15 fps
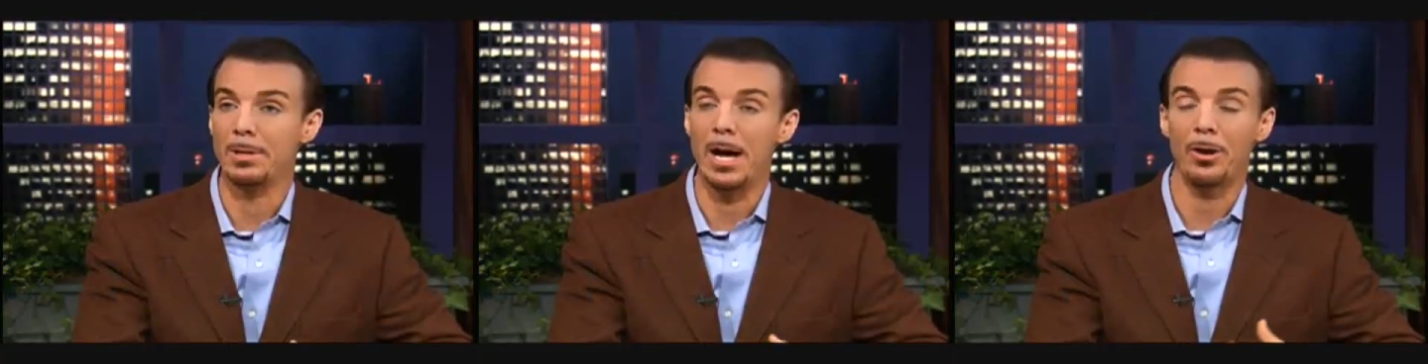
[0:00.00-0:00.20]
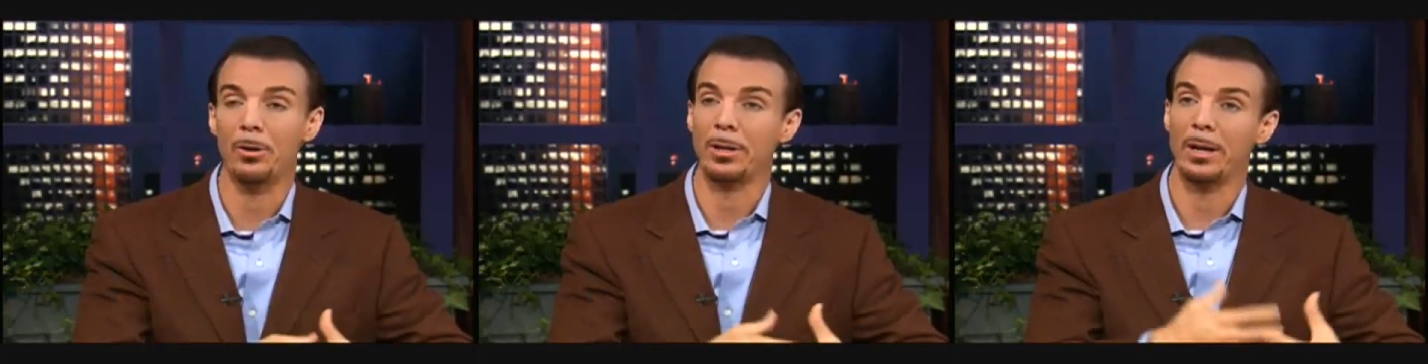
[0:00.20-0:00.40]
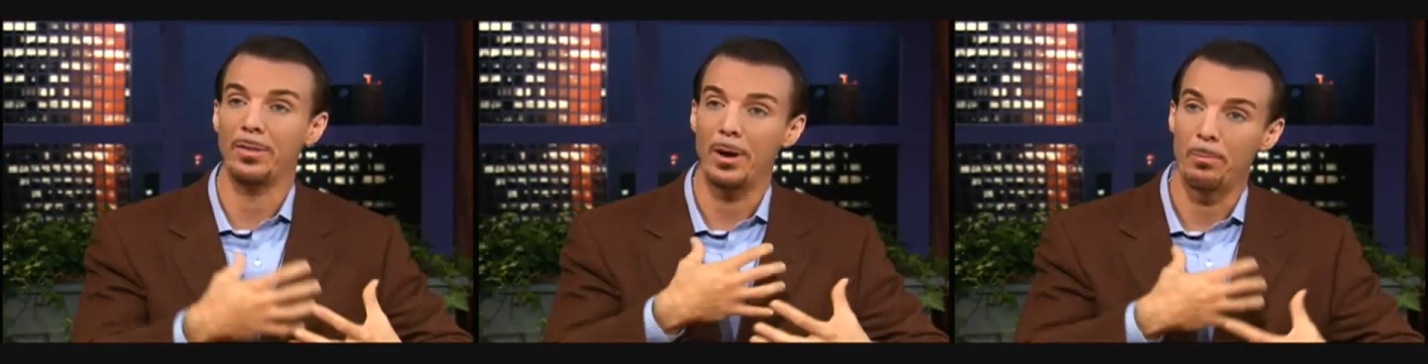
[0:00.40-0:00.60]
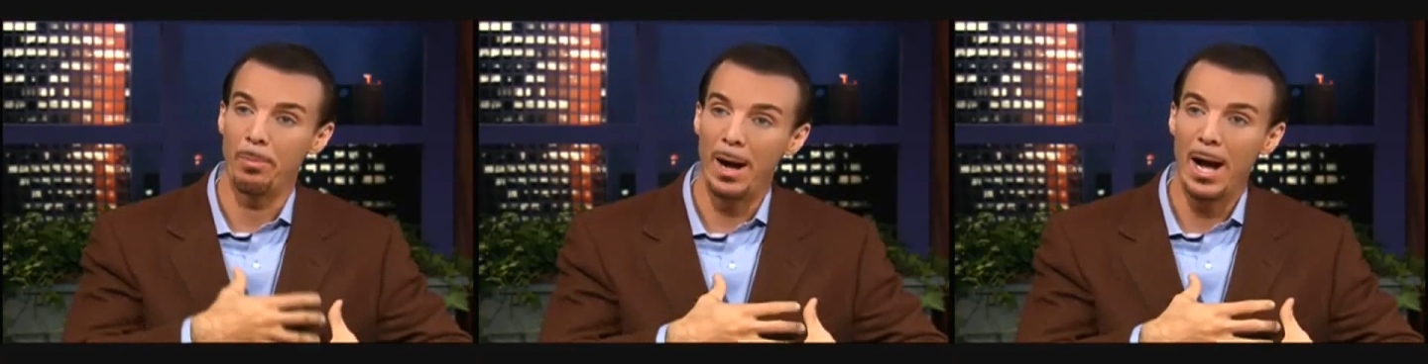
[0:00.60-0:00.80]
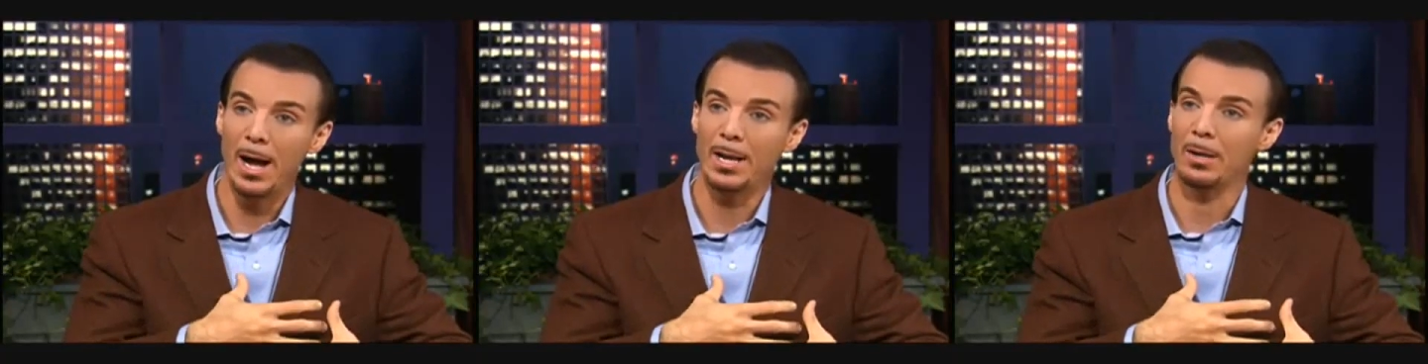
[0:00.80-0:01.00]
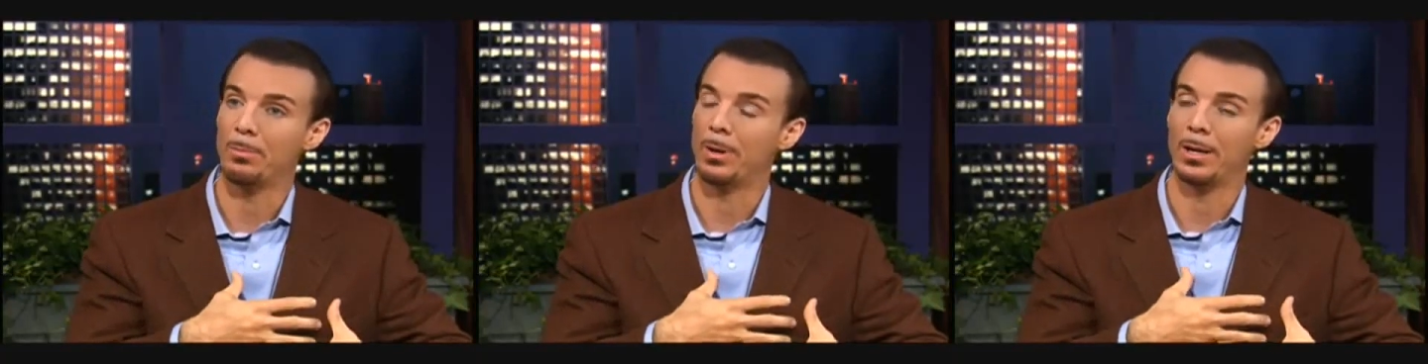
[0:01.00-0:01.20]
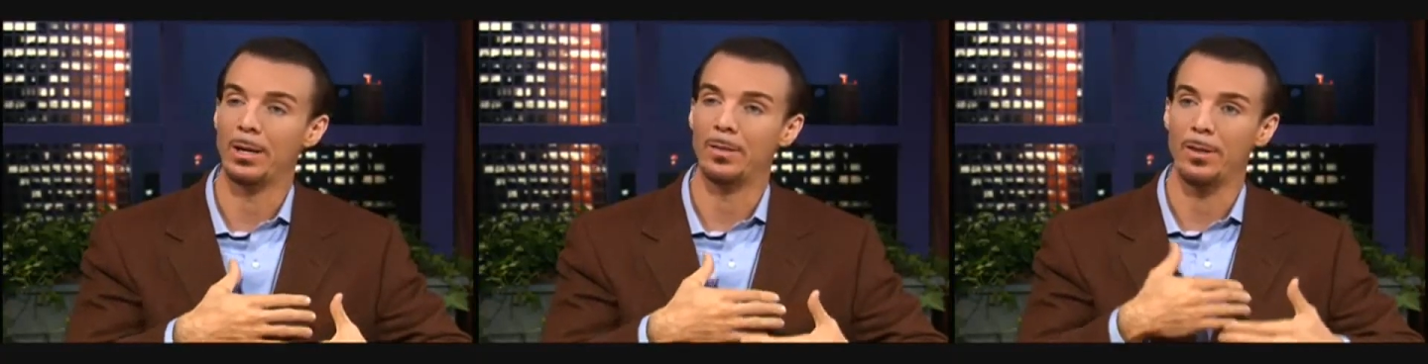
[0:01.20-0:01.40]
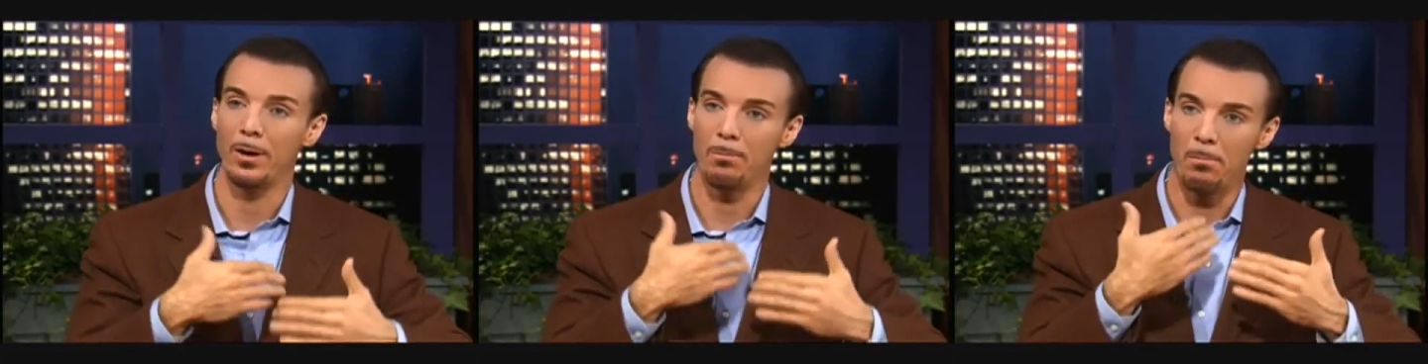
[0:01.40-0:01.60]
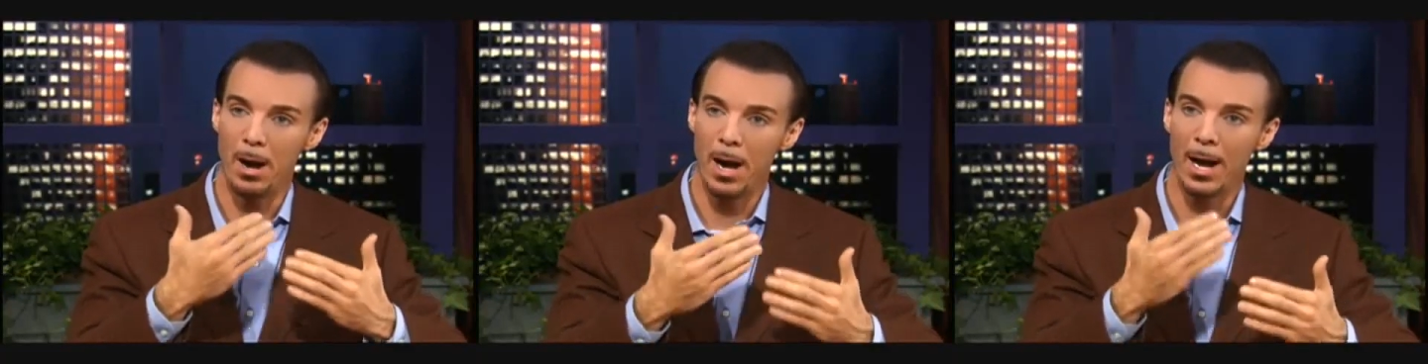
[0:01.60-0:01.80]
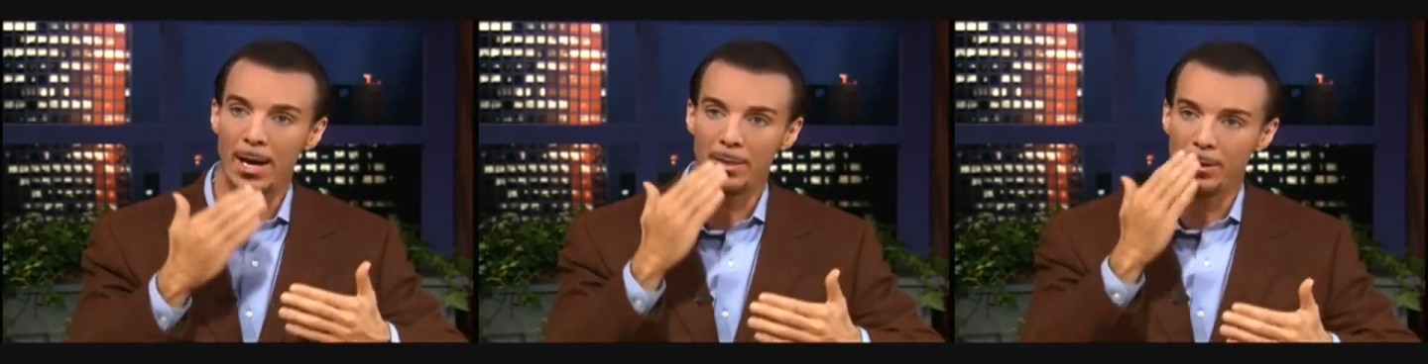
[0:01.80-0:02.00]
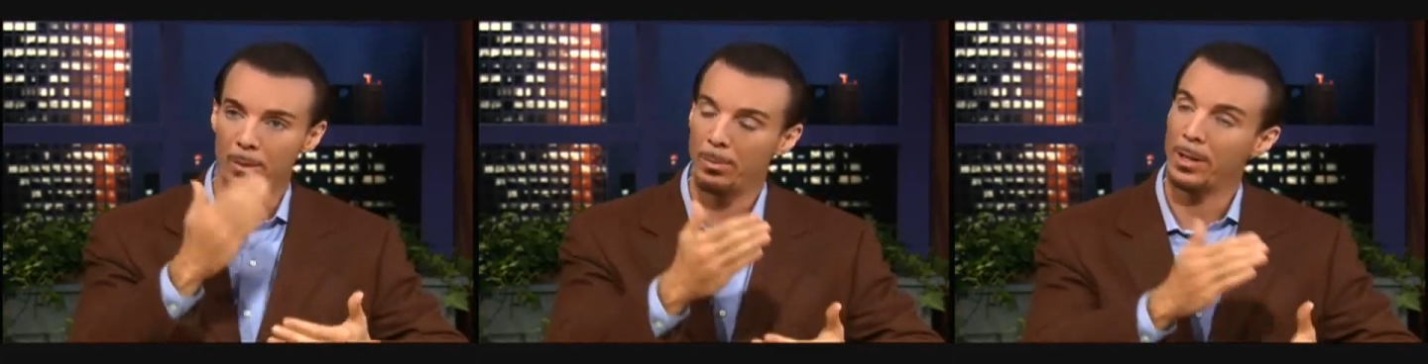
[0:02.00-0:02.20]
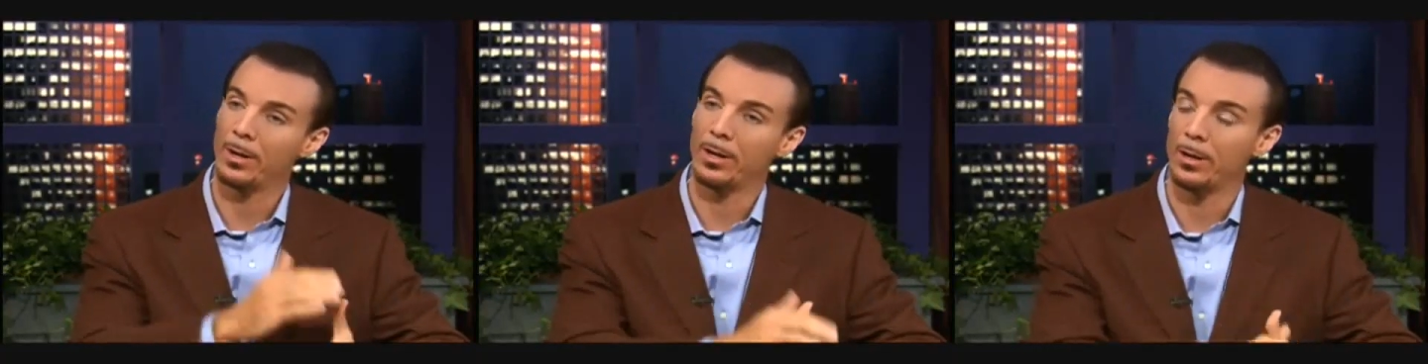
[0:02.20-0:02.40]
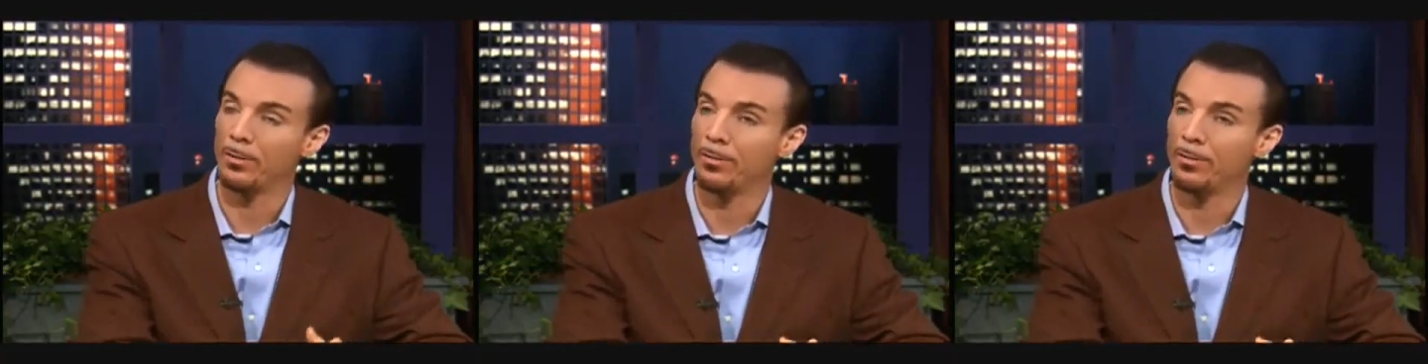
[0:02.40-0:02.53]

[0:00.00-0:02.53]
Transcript: not only in their body, but in their mind, their ability